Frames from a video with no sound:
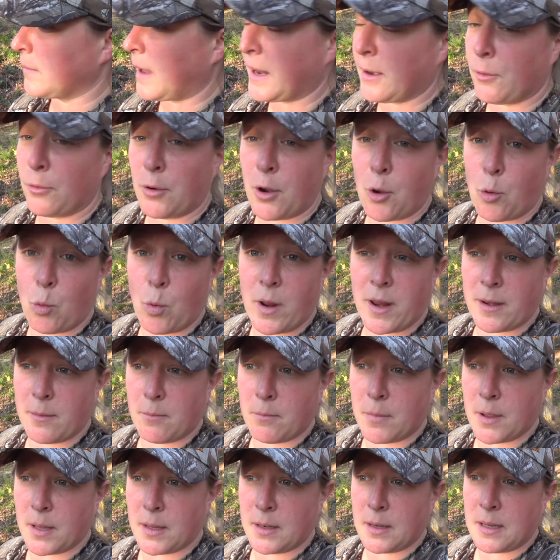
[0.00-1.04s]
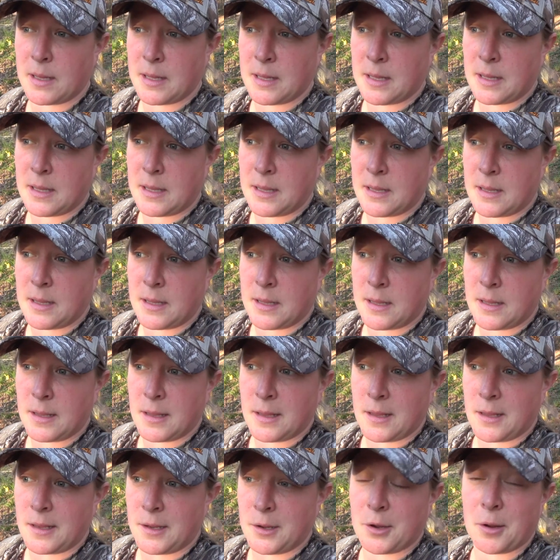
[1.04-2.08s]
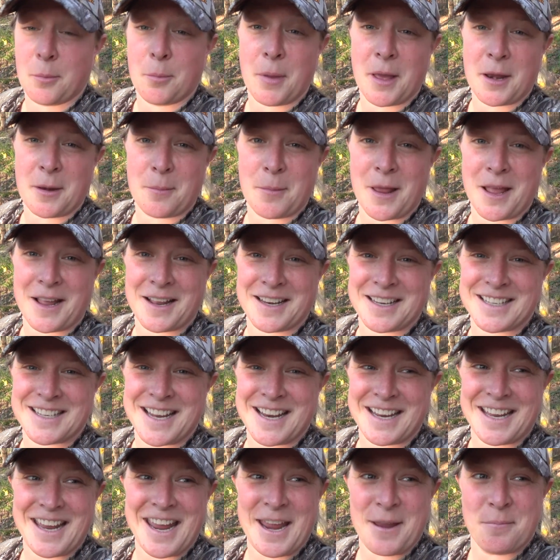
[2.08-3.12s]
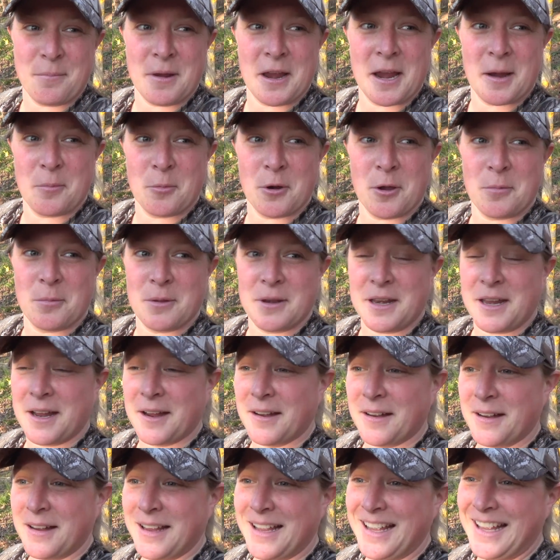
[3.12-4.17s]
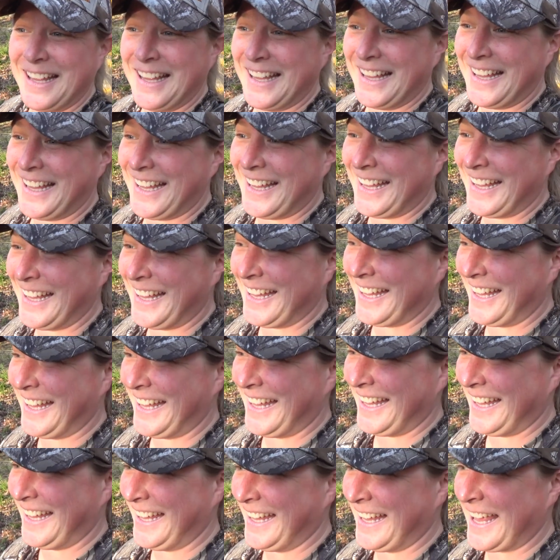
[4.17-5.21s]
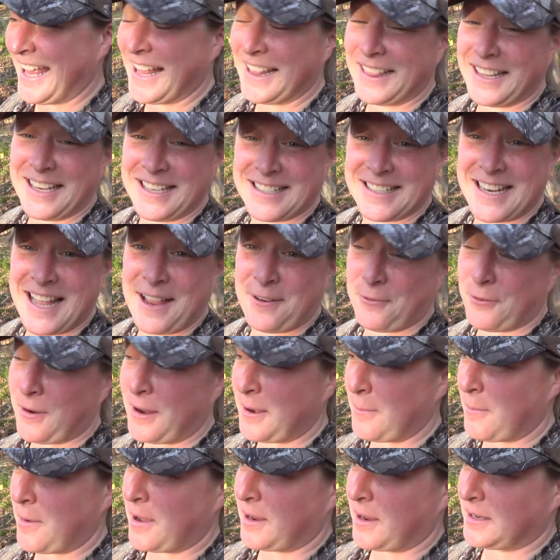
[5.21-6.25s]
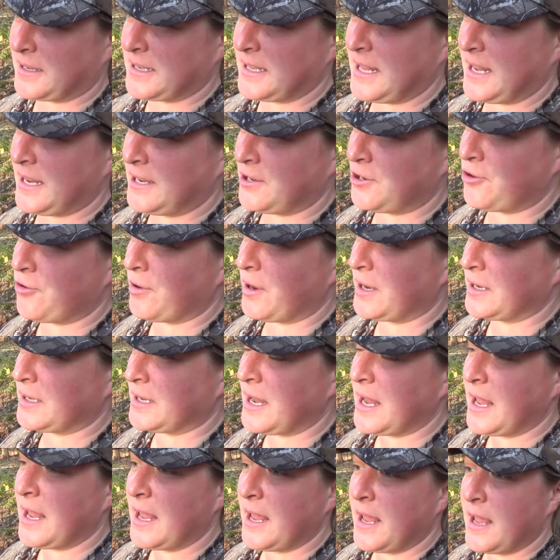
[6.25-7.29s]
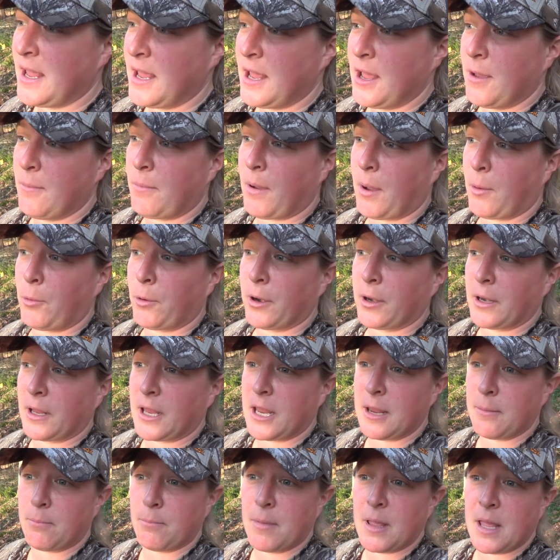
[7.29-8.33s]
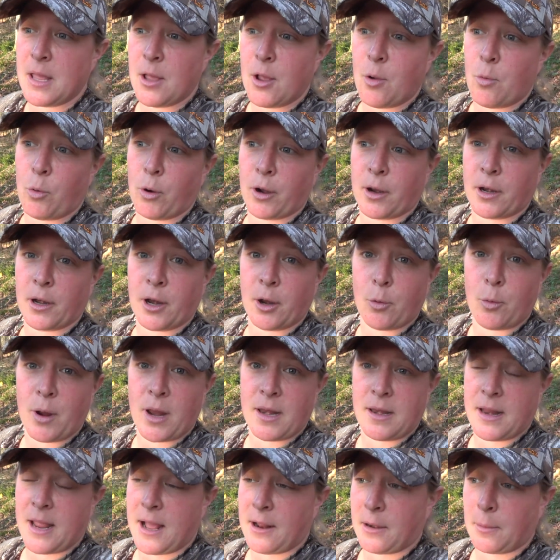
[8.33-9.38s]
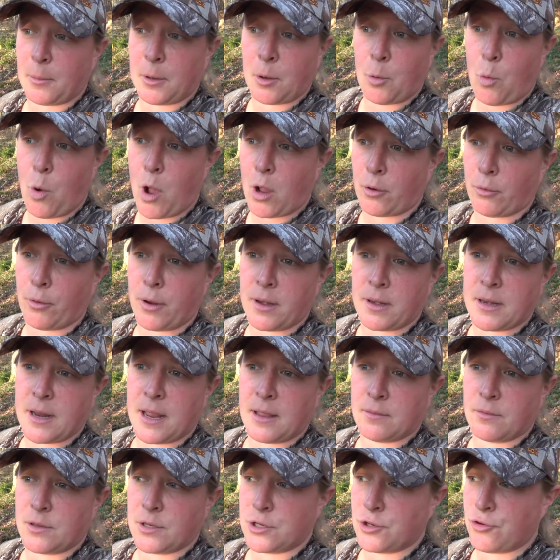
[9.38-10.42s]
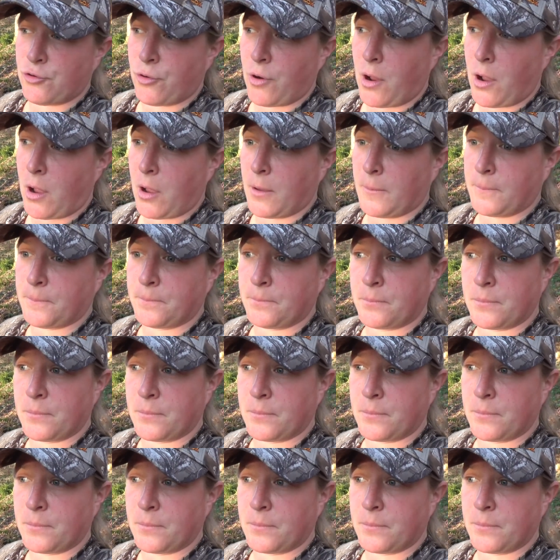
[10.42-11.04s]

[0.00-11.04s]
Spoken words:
I don't know when, but you can bet I'm not going to set a game camera up in here. At least not right amongst these trees. But we're going to keep working our way down. I'm going to walk right down this draw.